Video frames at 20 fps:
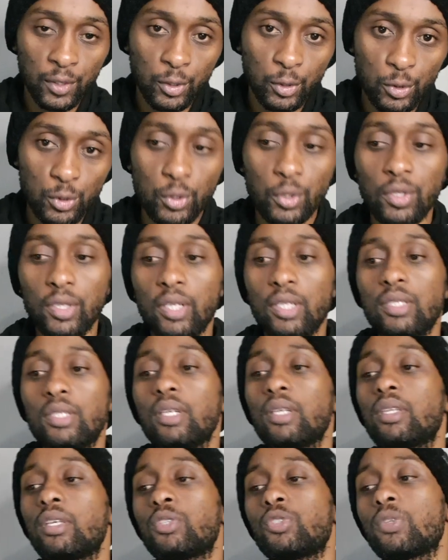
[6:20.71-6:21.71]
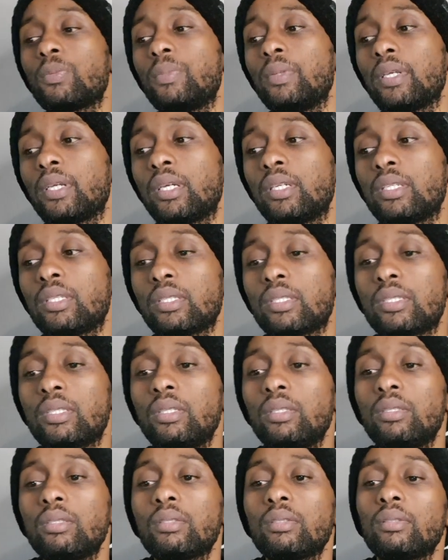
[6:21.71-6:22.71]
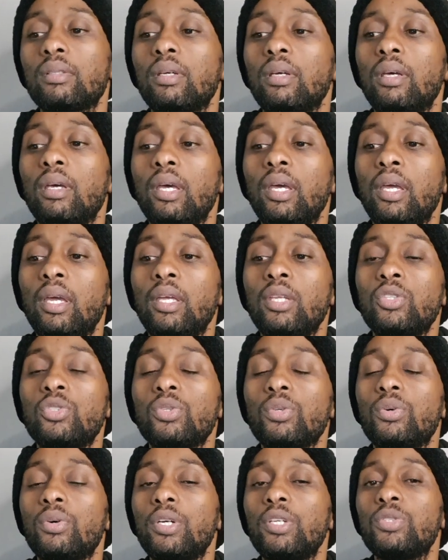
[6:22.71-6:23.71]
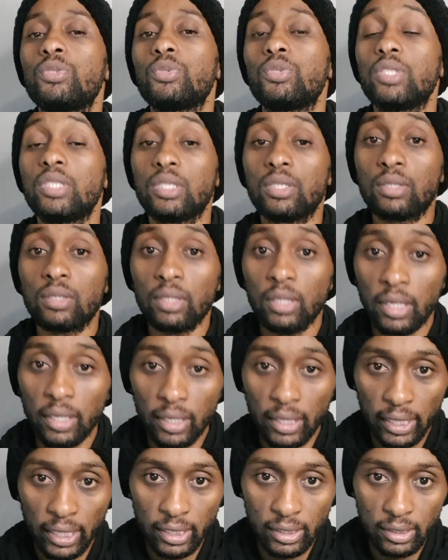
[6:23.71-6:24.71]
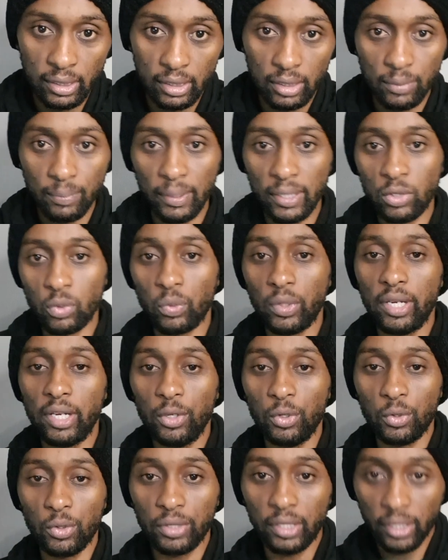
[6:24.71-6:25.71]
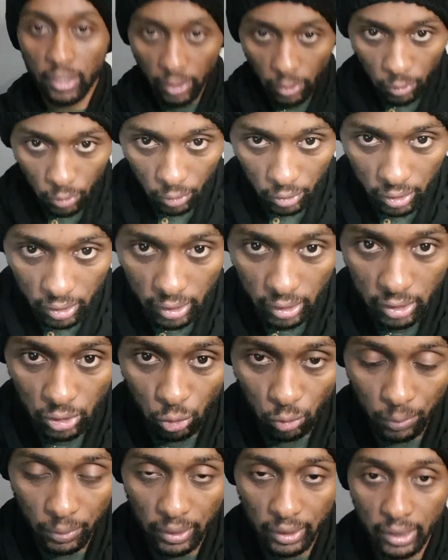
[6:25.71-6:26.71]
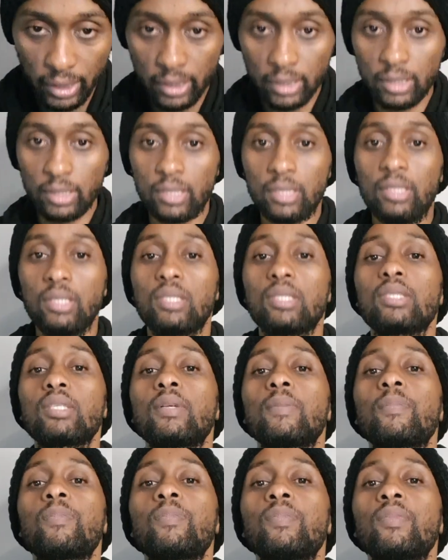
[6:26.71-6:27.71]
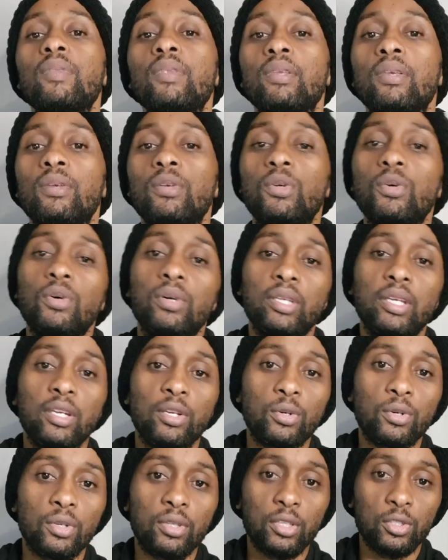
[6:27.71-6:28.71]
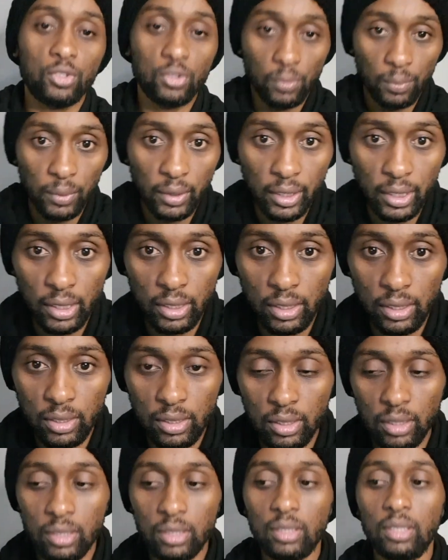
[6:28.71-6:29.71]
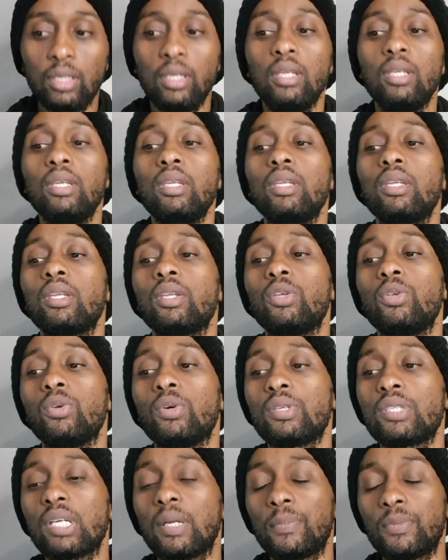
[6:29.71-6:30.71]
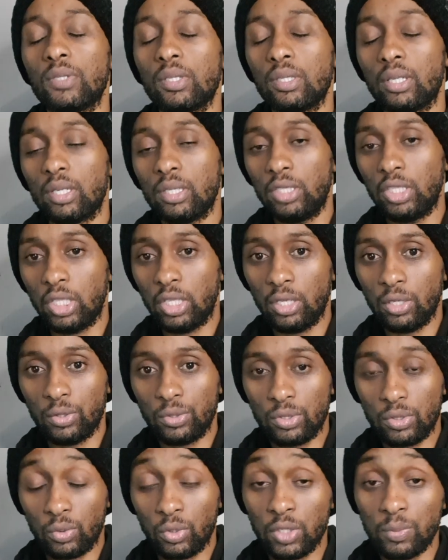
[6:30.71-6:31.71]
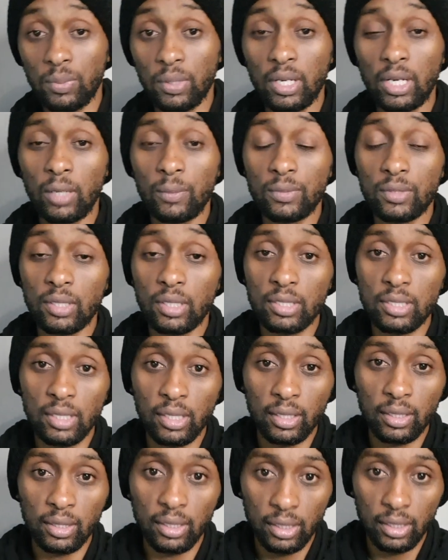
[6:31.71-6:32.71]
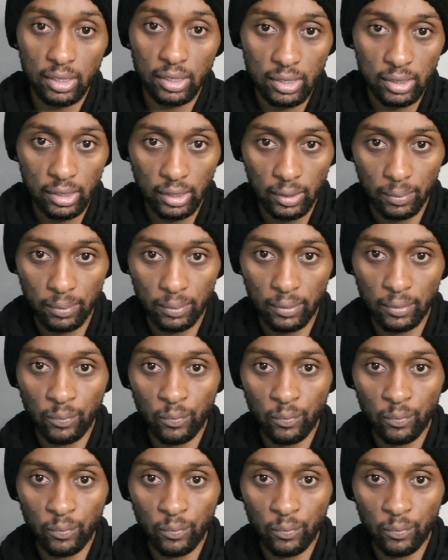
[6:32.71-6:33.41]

So you then take the duplicate receipt and you're going to write it, but where are you gonna record the duplicate receipt? You're gonna record the duplicate receipt in your subsidiary journals, which becomes the third step.